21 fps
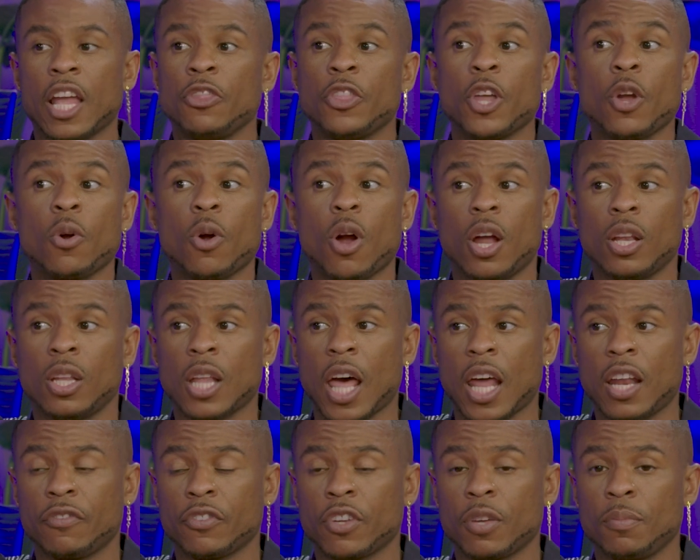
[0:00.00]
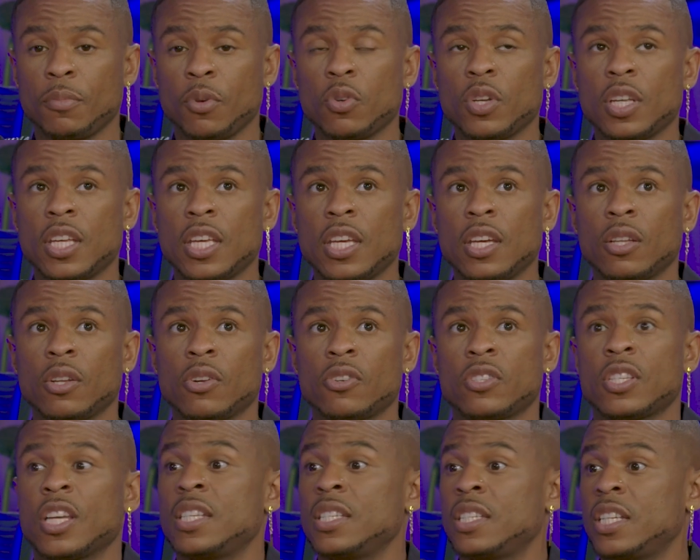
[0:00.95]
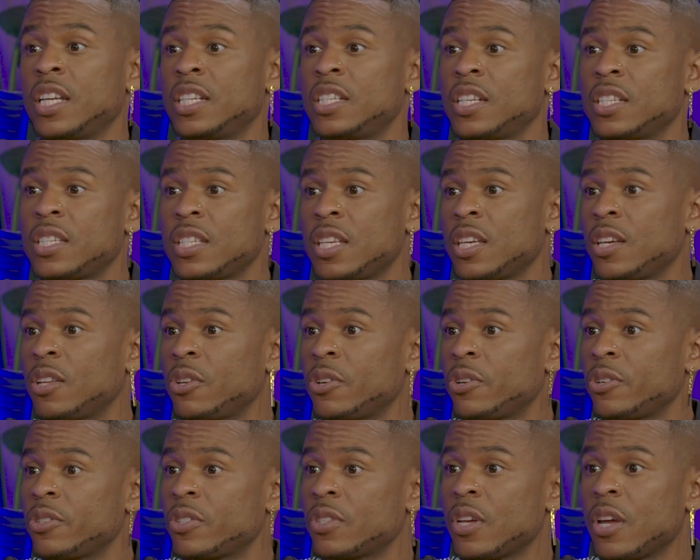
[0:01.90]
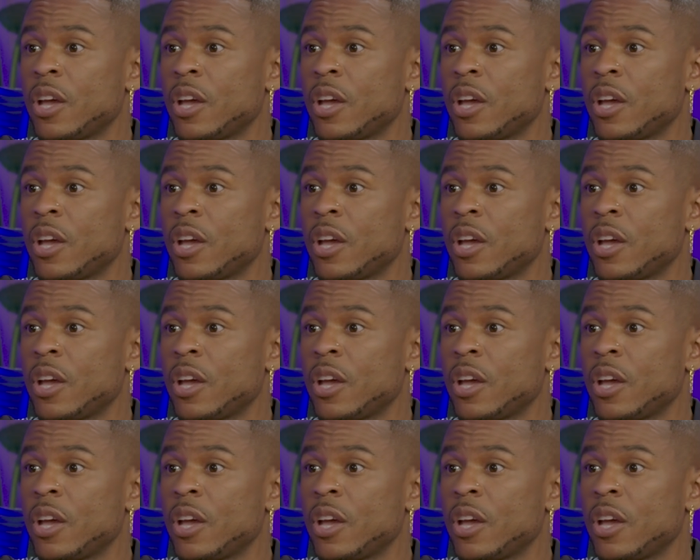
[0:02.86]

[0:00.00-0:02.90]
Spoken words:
there are a lot of community healers, indigenous healers,